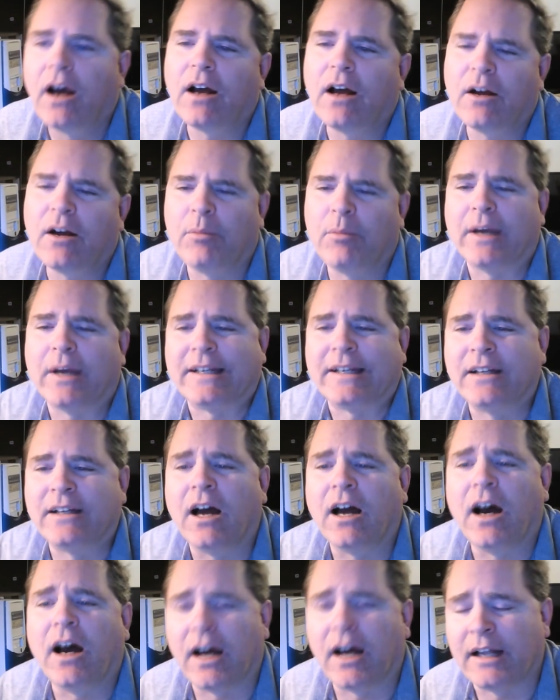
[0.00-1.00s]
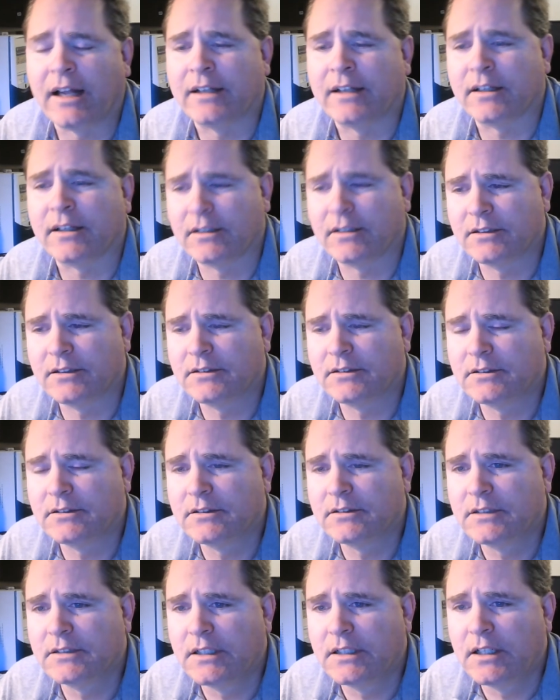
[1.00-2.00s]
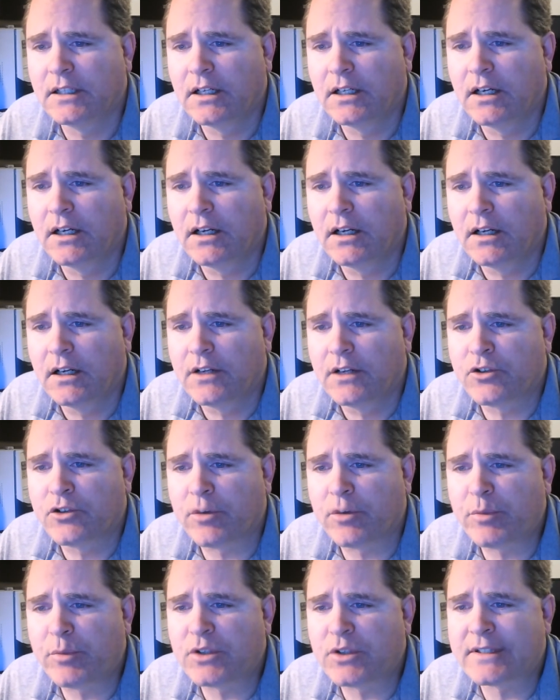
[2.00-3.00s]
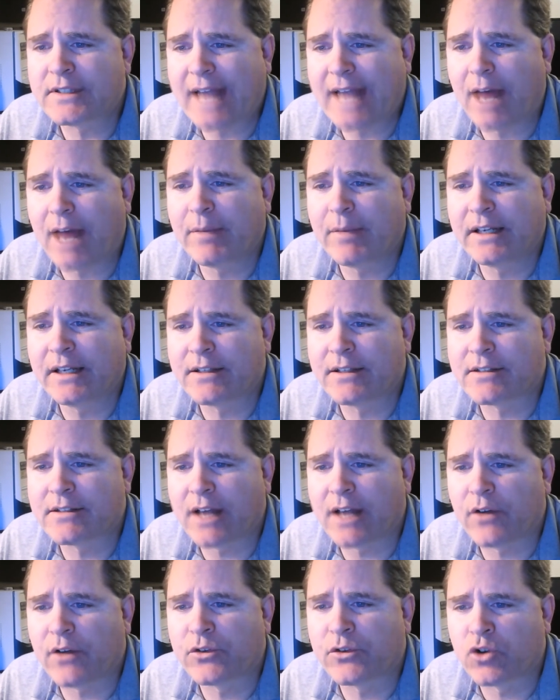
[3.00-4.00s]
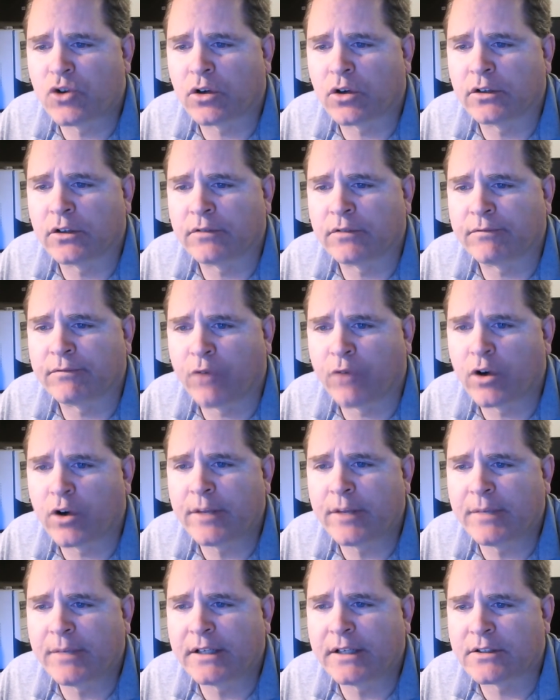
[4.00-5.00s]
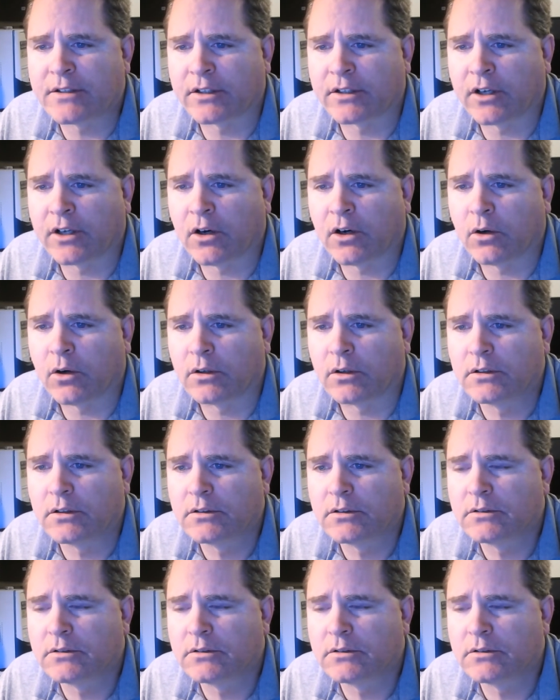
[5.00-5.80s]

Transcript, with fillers: Oh my god. Triple stabbing in South Jordan 40 minutes ago.